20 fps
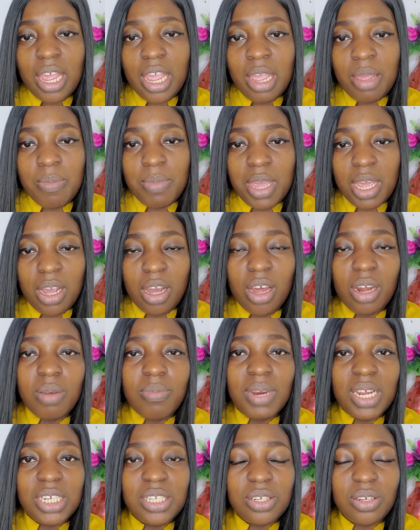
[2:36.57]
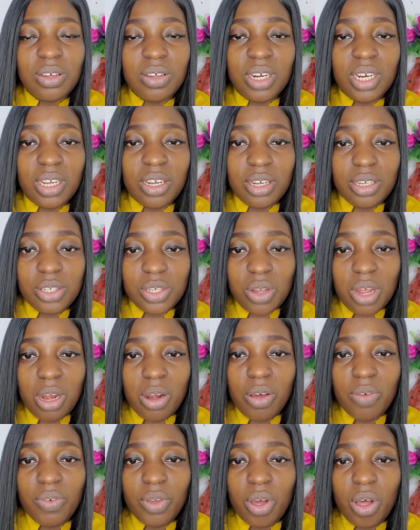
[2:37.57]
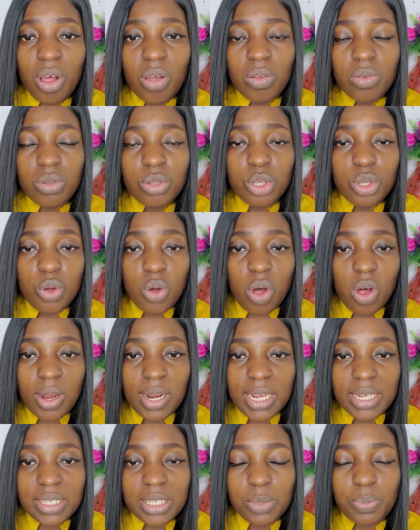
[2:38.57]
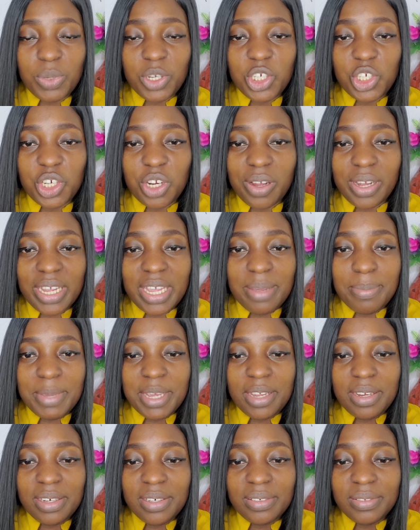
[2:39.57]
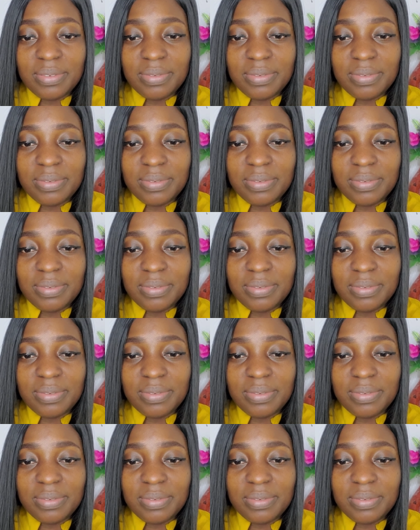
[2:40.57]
Amen. God bless you. God increase you. I love you all. You all are special. Amen.